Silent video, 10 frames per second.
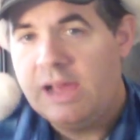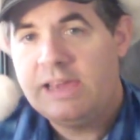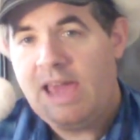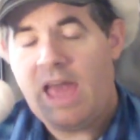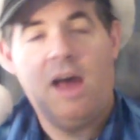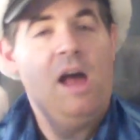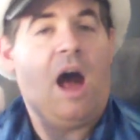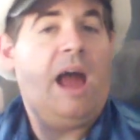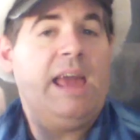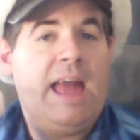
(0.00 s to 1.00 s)
Yeah,
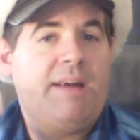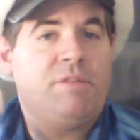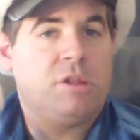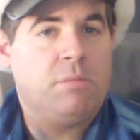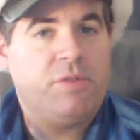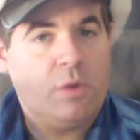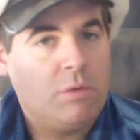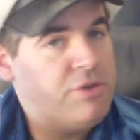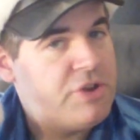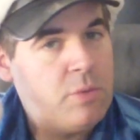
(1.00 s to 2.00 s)
I have some of the
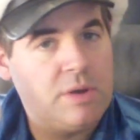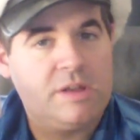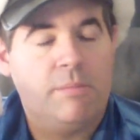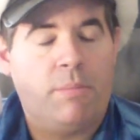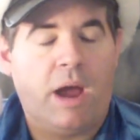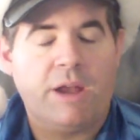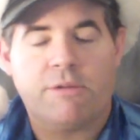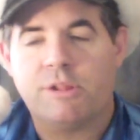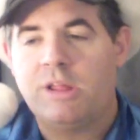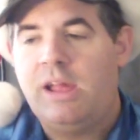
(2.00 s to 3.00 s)
old G1
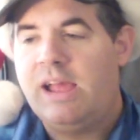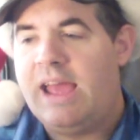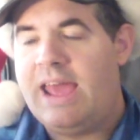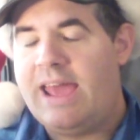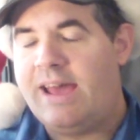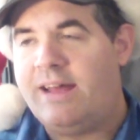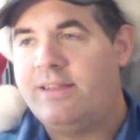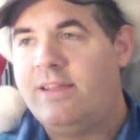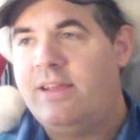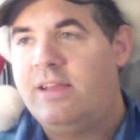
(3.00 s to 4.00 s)
Combiners,
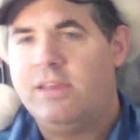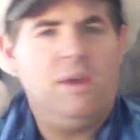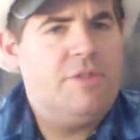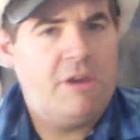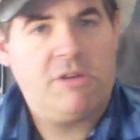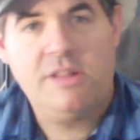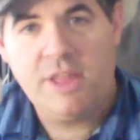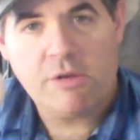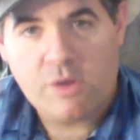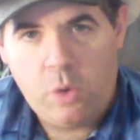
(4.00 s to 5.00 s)
and
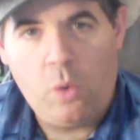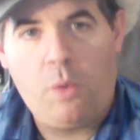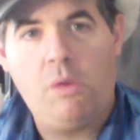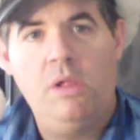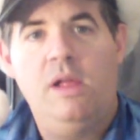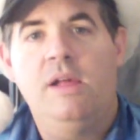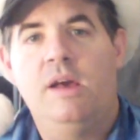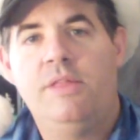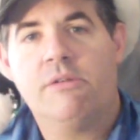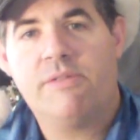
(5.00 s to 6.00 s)
they're cool,
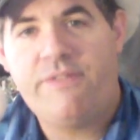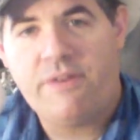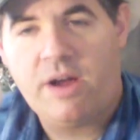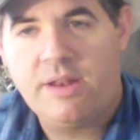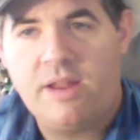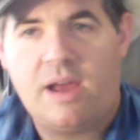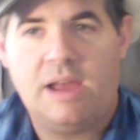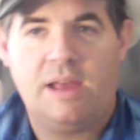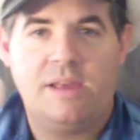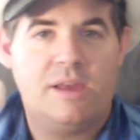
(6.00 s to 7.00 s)
they're fun.
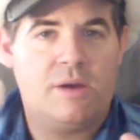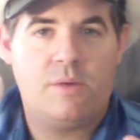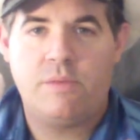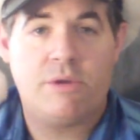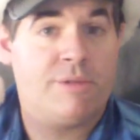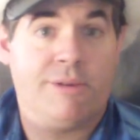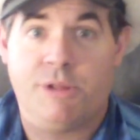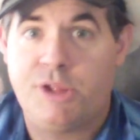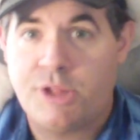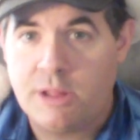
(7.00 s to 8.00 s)

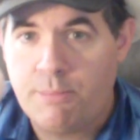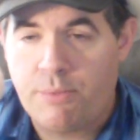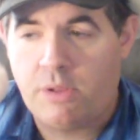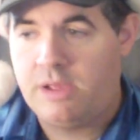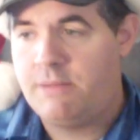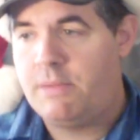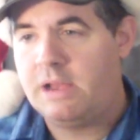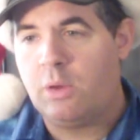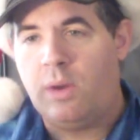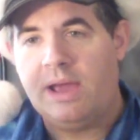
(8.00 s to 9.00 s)
They're simple in
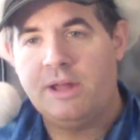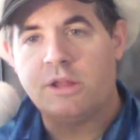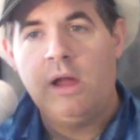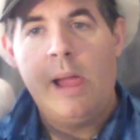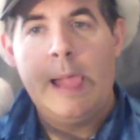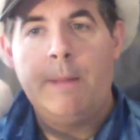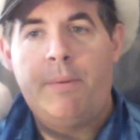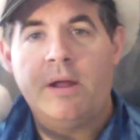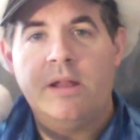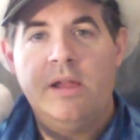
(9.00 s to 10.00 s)
many ways,
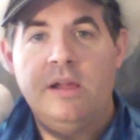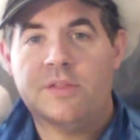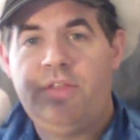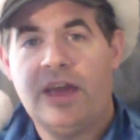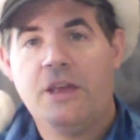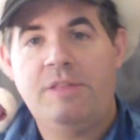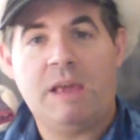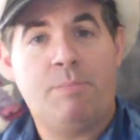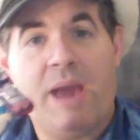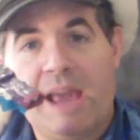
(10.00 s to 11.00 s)
but
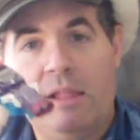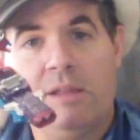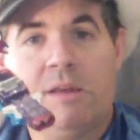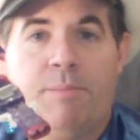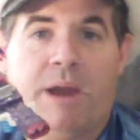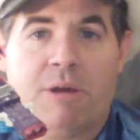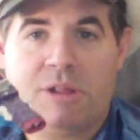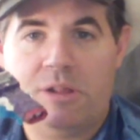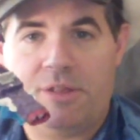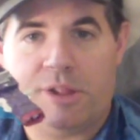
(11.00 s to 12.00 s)
they pale in
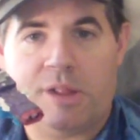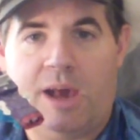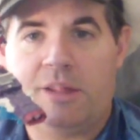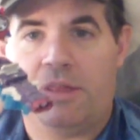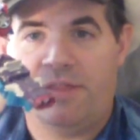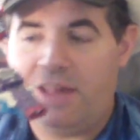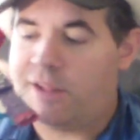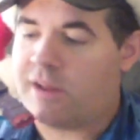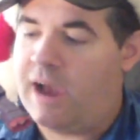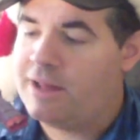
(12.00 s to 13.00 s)
comparison to the size of
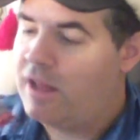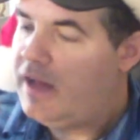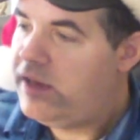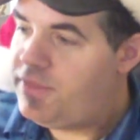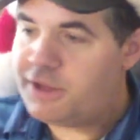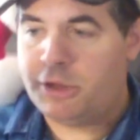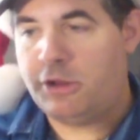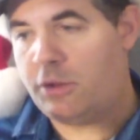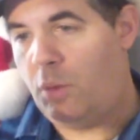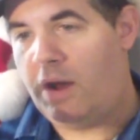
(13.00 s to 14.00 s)
these guys. This
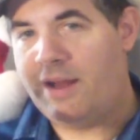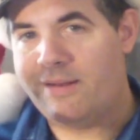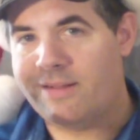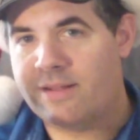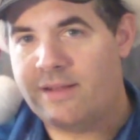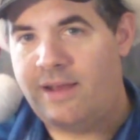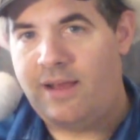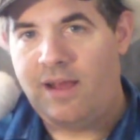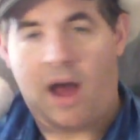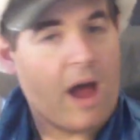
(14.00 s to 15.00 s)
is what
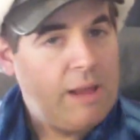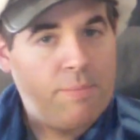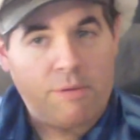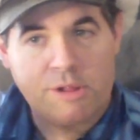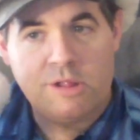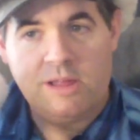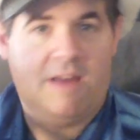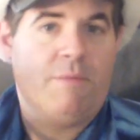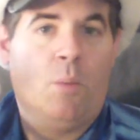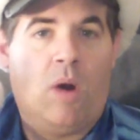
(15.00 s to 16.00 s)
I personally
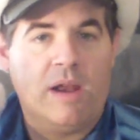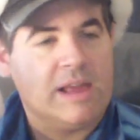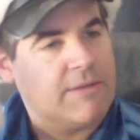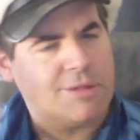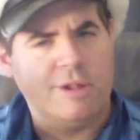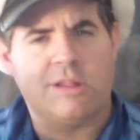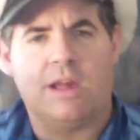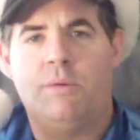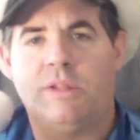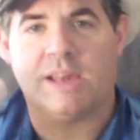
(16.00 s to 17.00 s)
have been wanting ever since
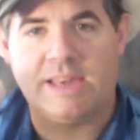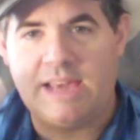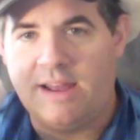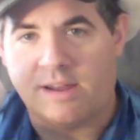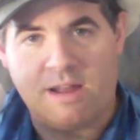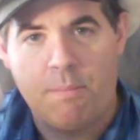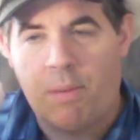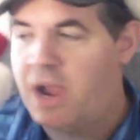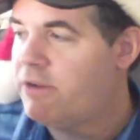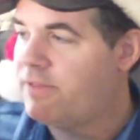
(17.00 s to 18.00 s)
I a kid. A
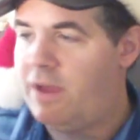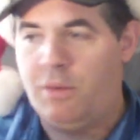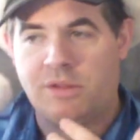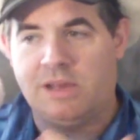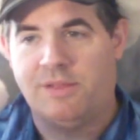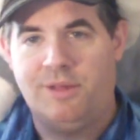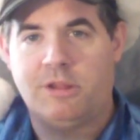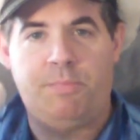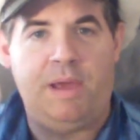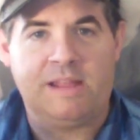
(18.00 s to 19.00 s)
combiner that was like
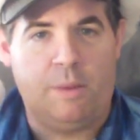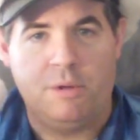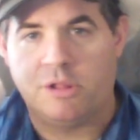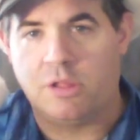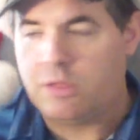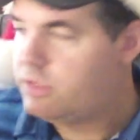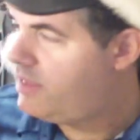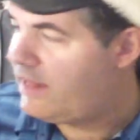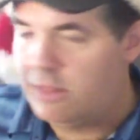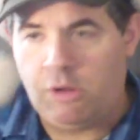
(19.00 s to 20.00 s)
this big,
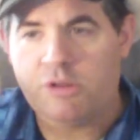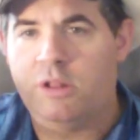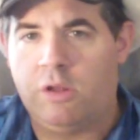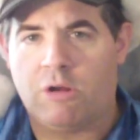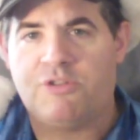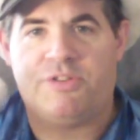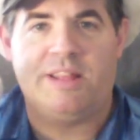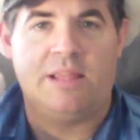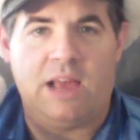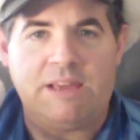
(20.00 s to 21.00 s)
that looked larger
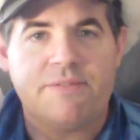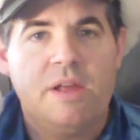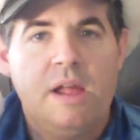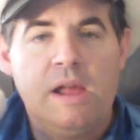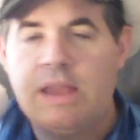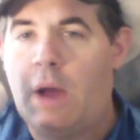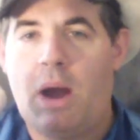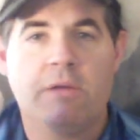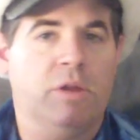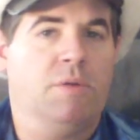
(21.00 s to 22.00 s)
than life. Now
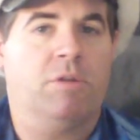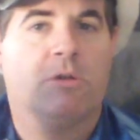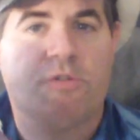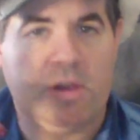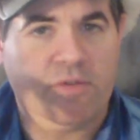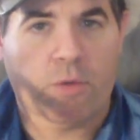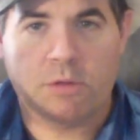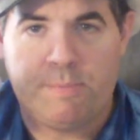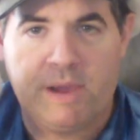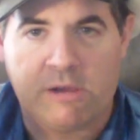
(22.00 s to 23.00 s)
I know there are
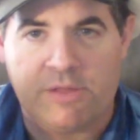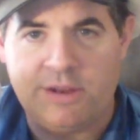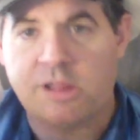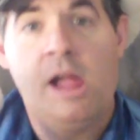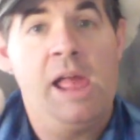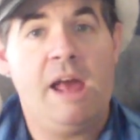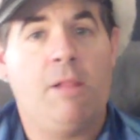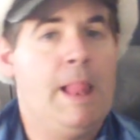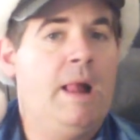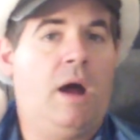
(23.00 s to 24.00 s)
Transformers bigger than this.
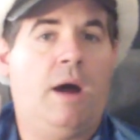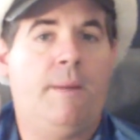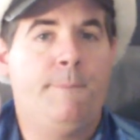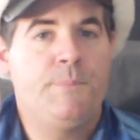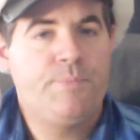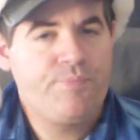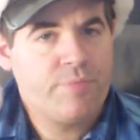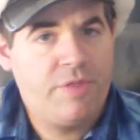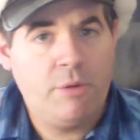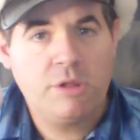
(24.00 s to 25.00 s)
Hell,
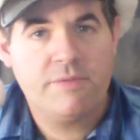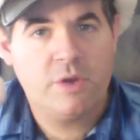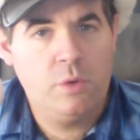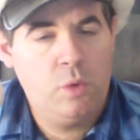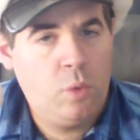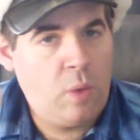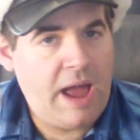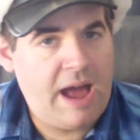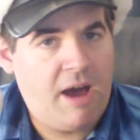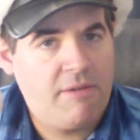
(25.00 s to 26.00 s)
those of you who
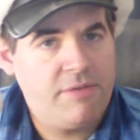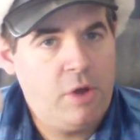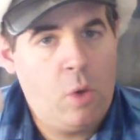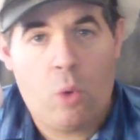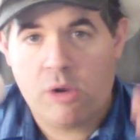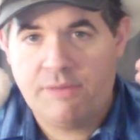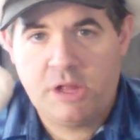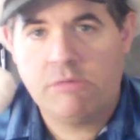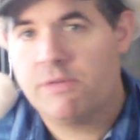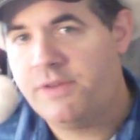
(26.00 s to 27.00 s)
have or have
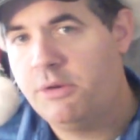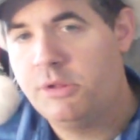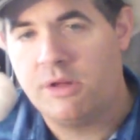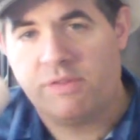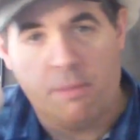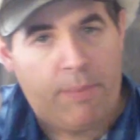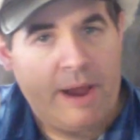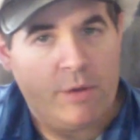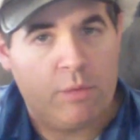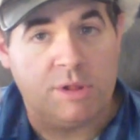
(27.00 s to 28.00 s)
seen reviews of
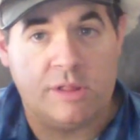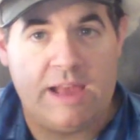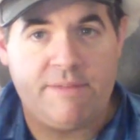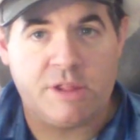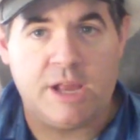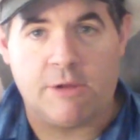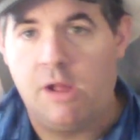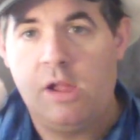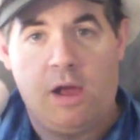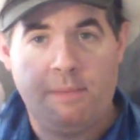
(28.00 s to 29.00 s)
Combiner Wars Devastator.
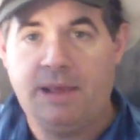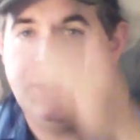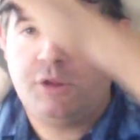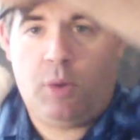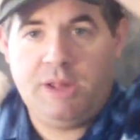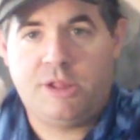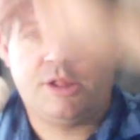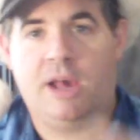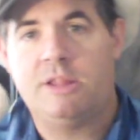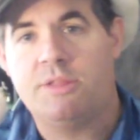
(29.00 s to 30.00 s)
I mean, he's twice the
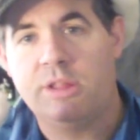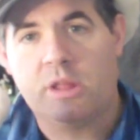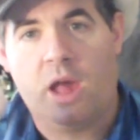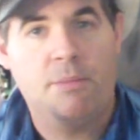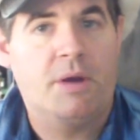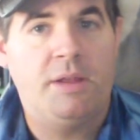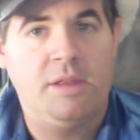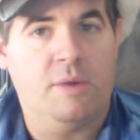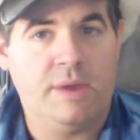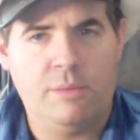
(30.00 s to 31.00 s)
size of this guy,
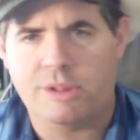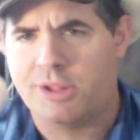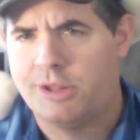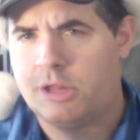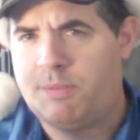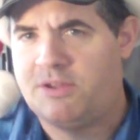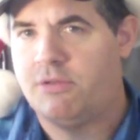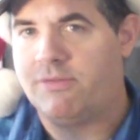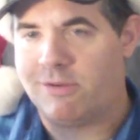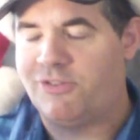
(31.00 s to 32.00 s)
but he was a
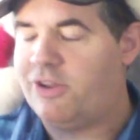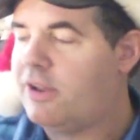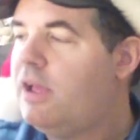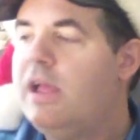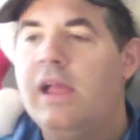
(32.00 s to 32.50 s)
special version.